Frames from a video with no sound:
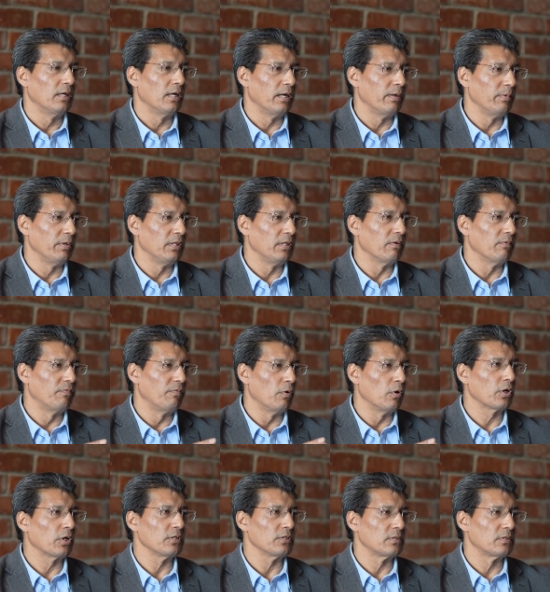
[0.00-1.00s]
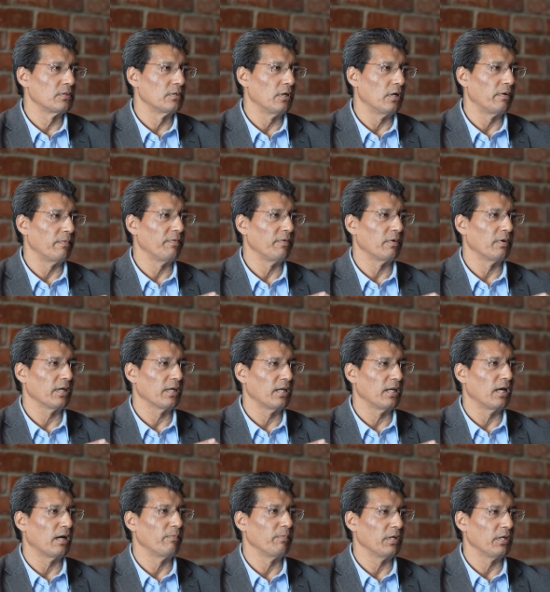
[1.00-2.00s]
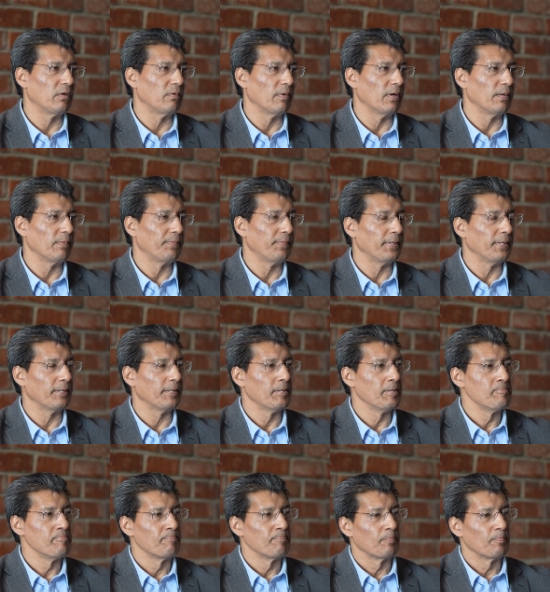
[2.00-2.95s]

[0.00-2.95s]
I mean, the focus of your economic development